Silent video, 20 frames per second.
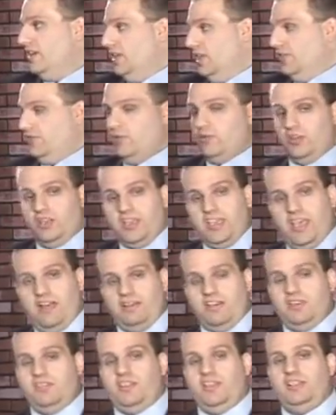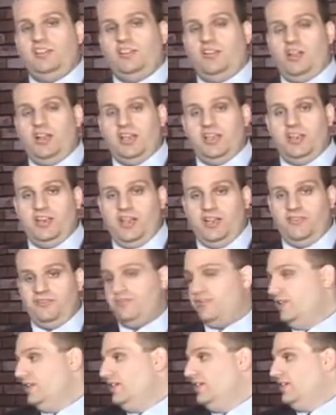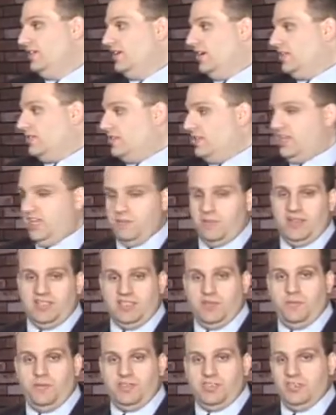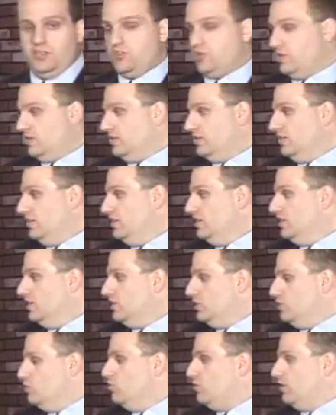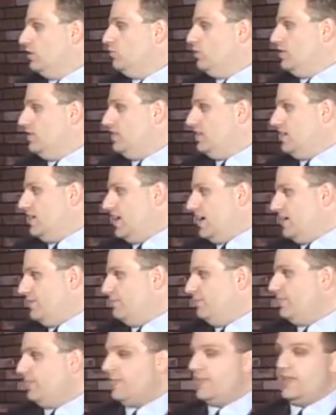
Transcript: If you can calculate long enough and think about the position, you can win the game